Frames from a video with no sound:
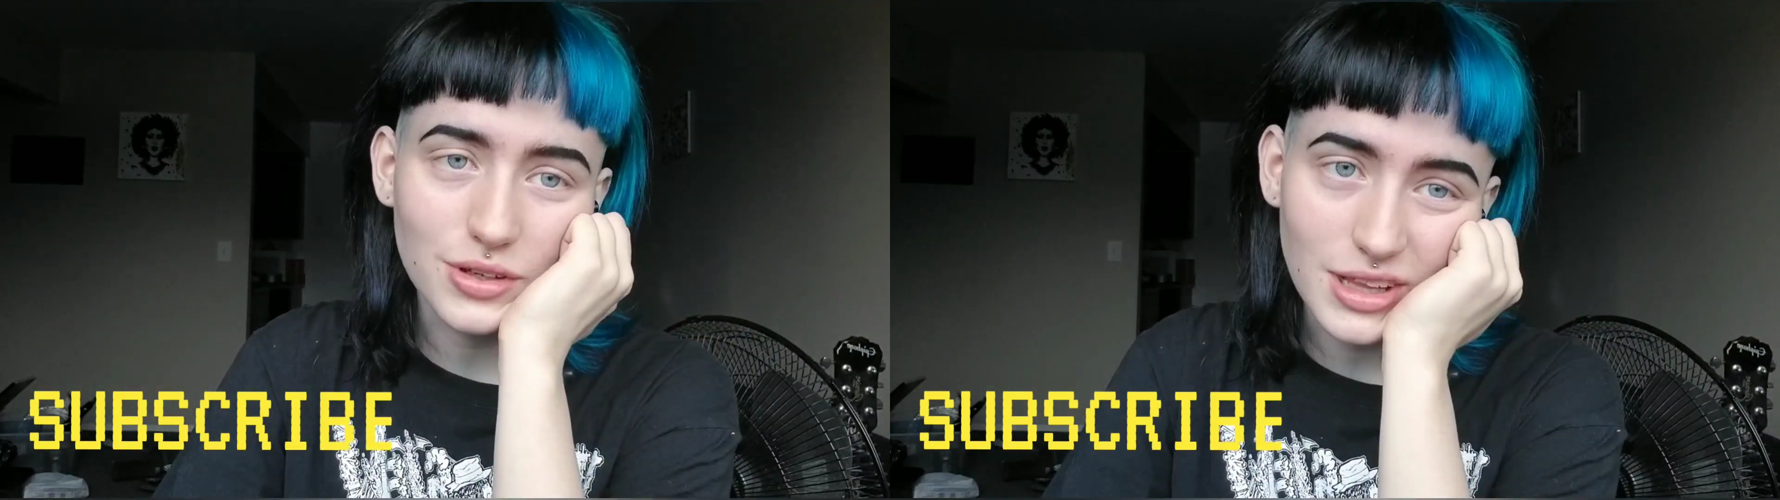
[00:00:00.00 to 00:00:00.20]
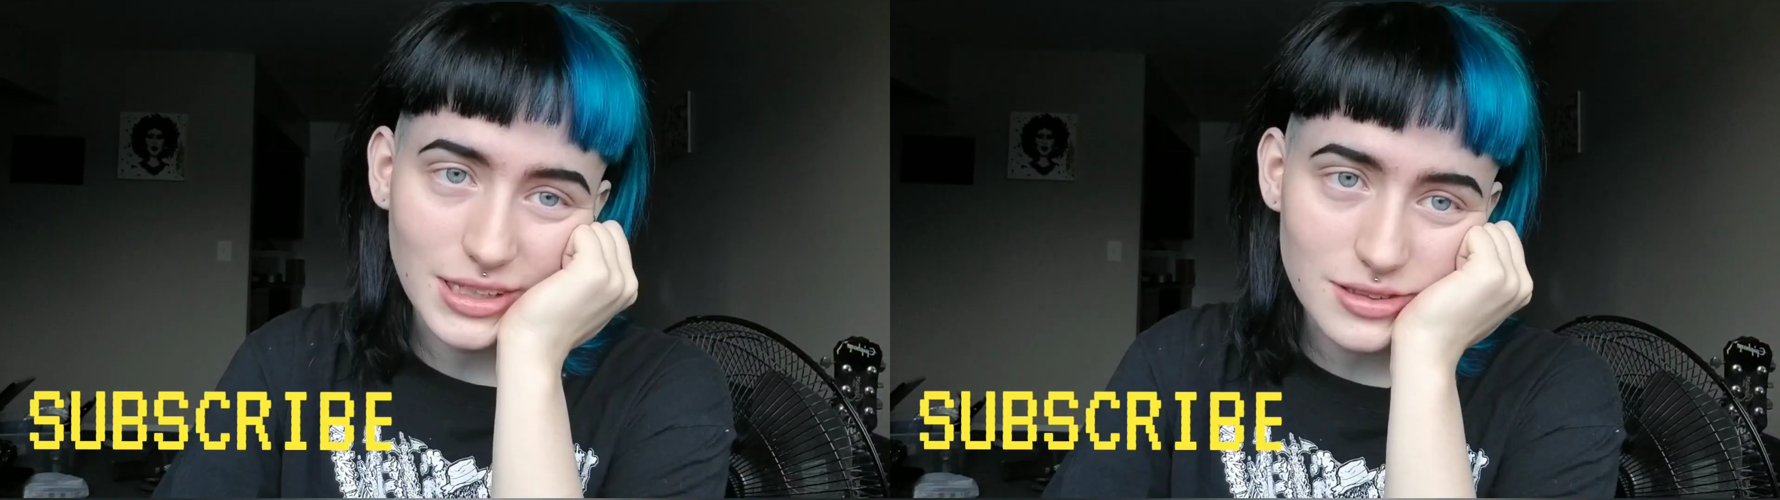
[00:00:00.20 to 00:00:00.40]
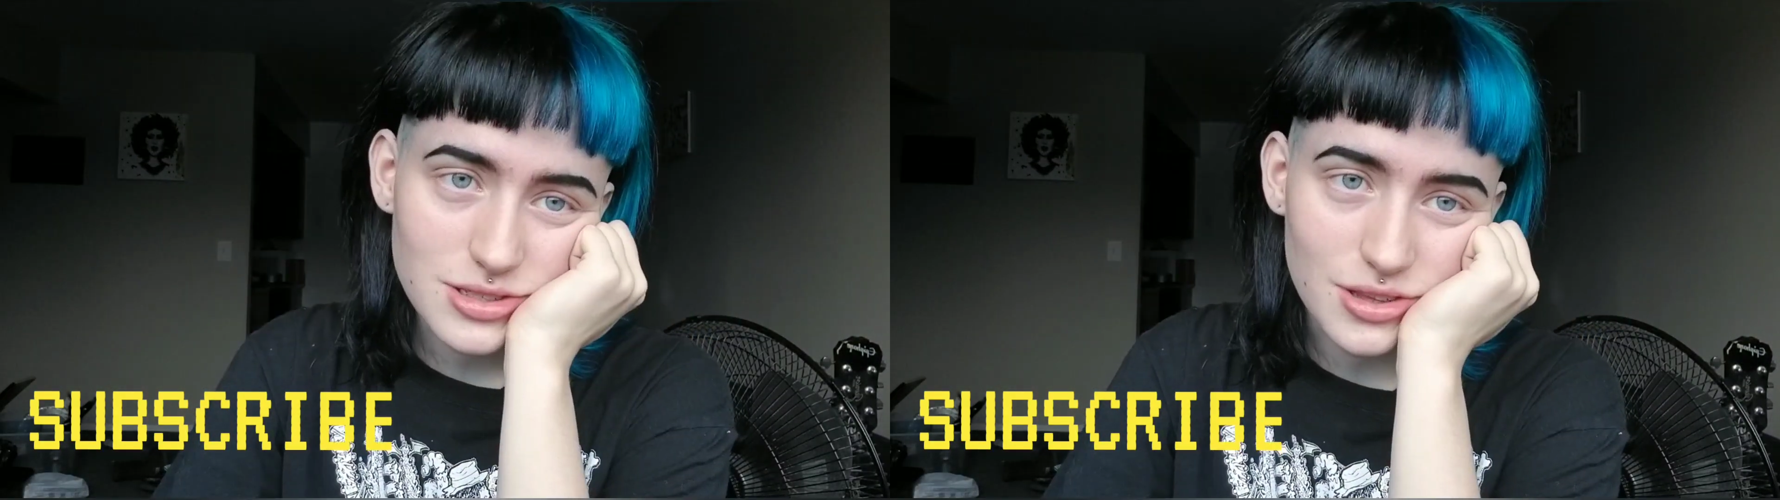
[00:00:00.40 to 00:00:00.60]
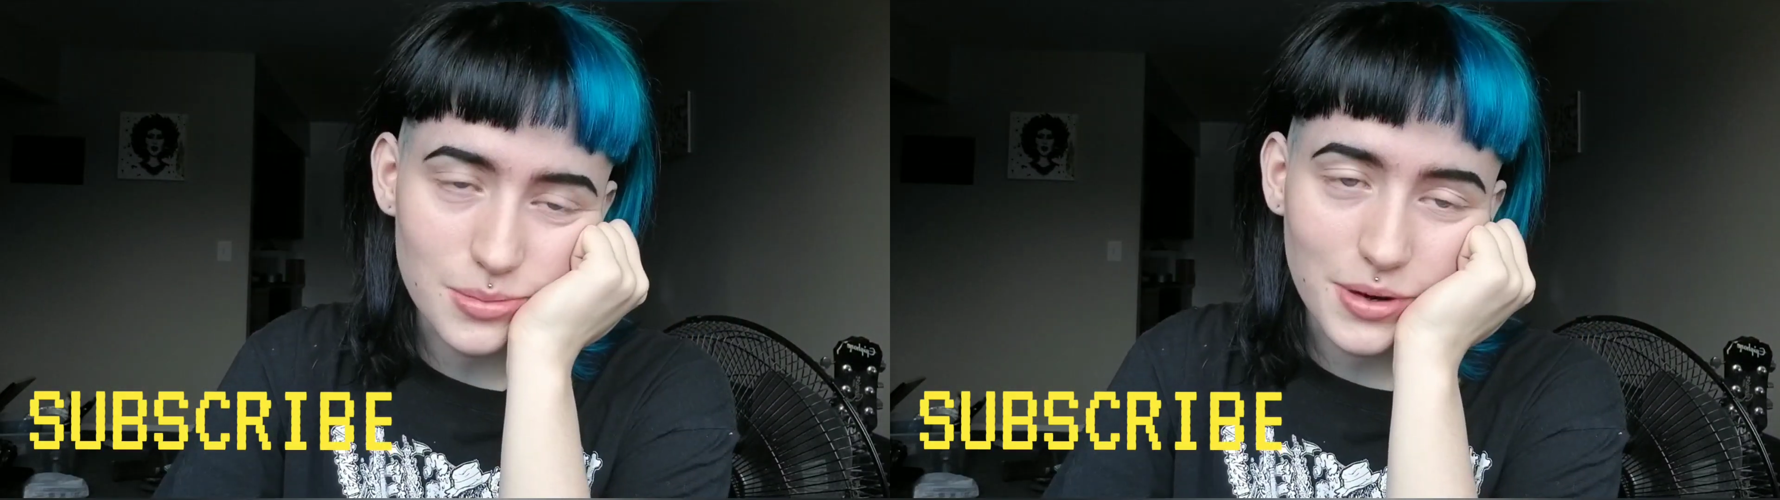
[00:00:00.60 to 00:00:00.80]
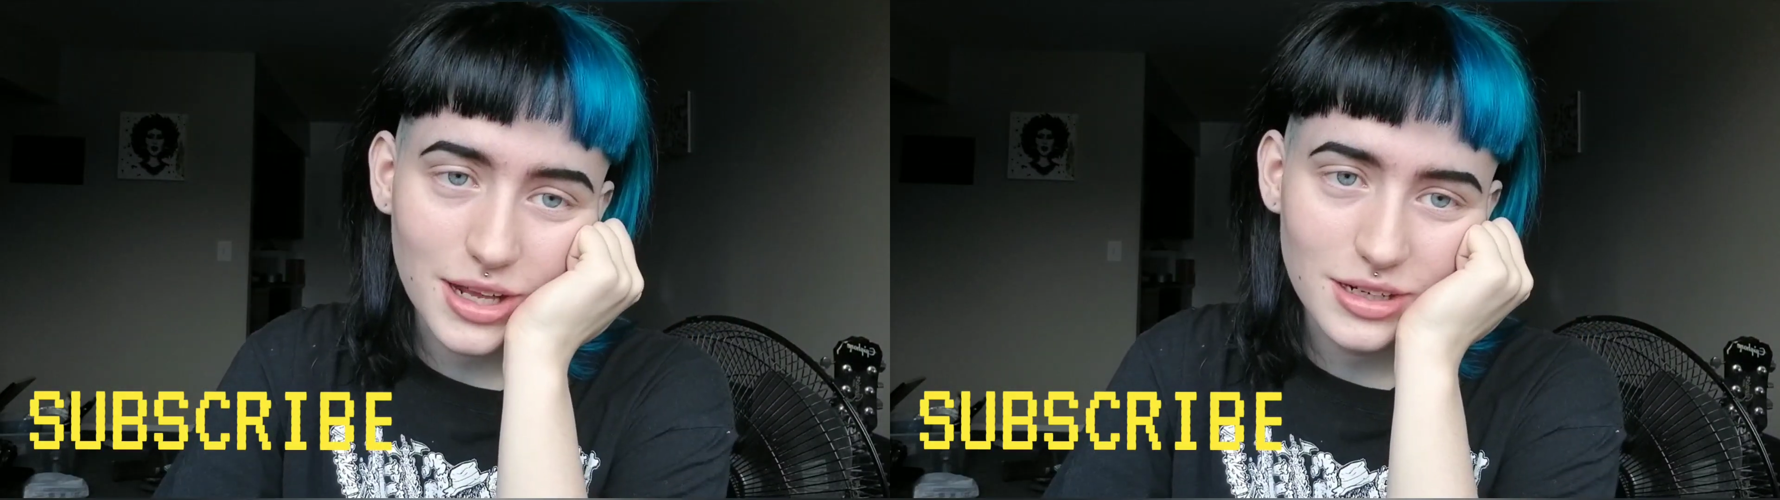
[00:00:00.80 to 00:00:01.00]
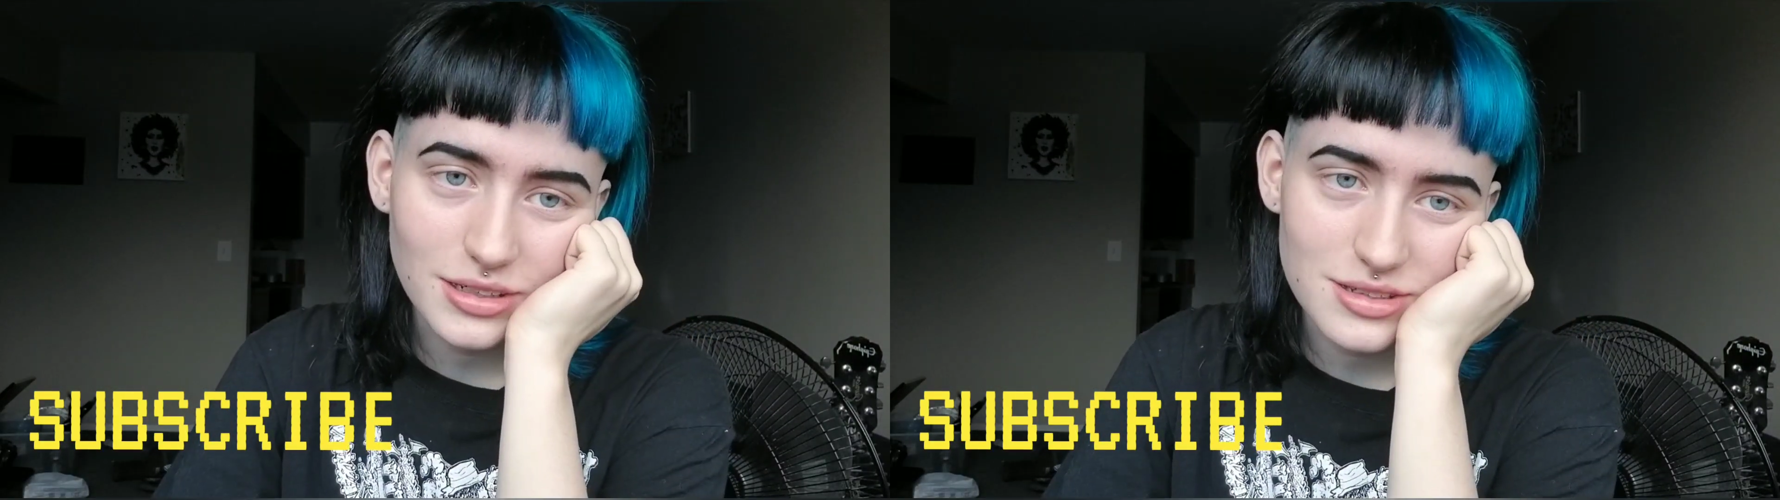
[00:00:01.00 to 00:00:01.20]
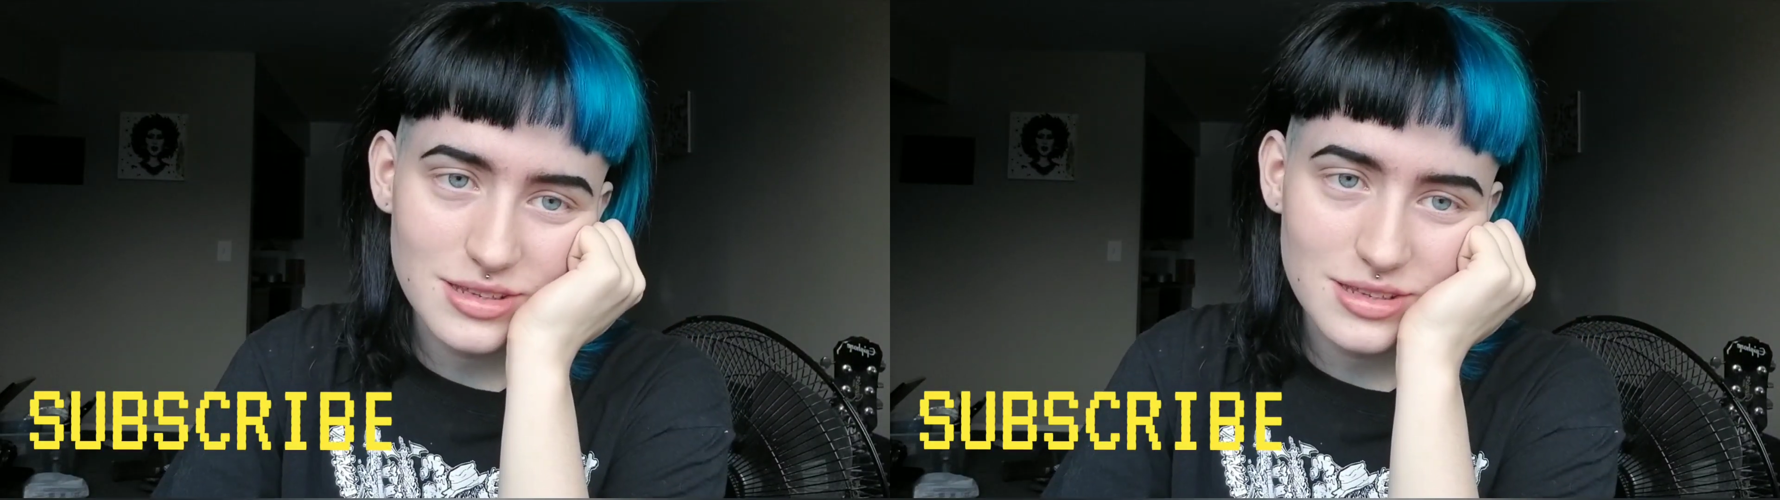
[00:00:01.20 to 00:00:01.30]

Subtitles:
links to the products